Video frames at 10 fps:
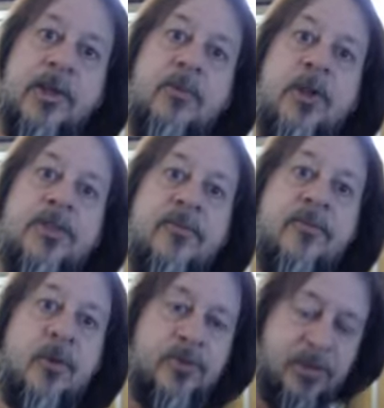They want their
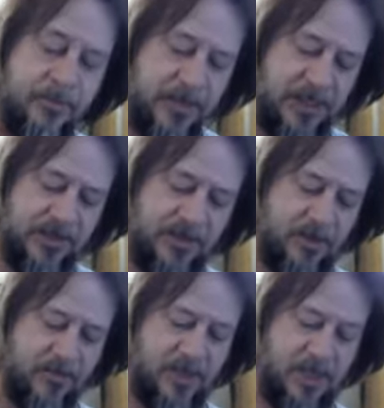vote to mean
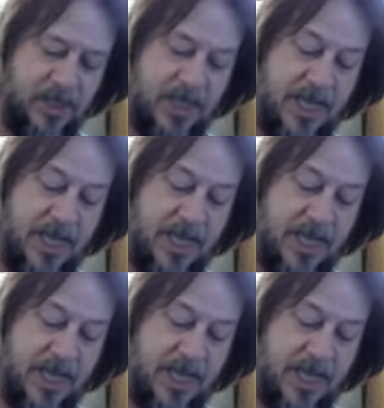something.